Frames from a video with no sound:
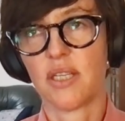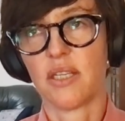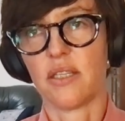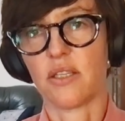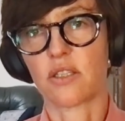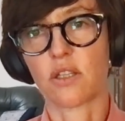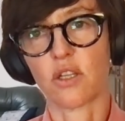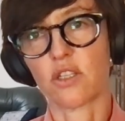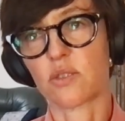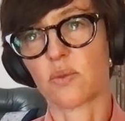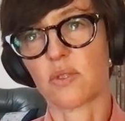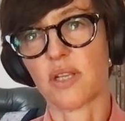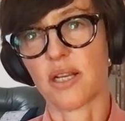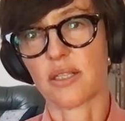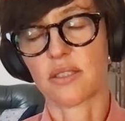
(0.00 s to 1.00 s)
your clothes
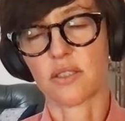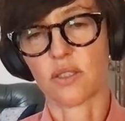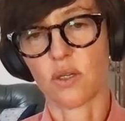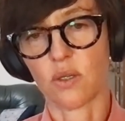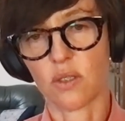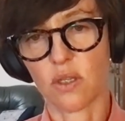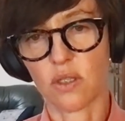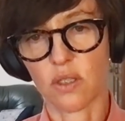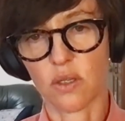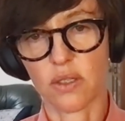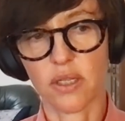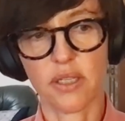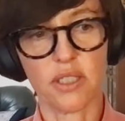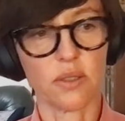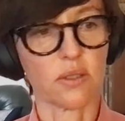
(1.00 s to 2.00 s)
will last a whole lot
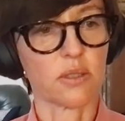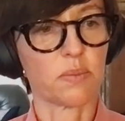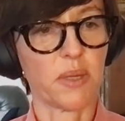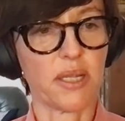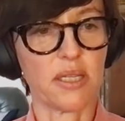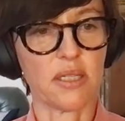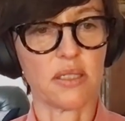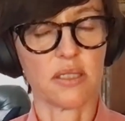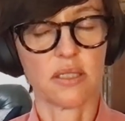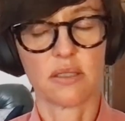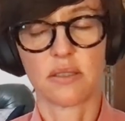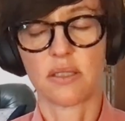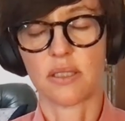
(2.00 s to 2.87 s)
longer. You'll spend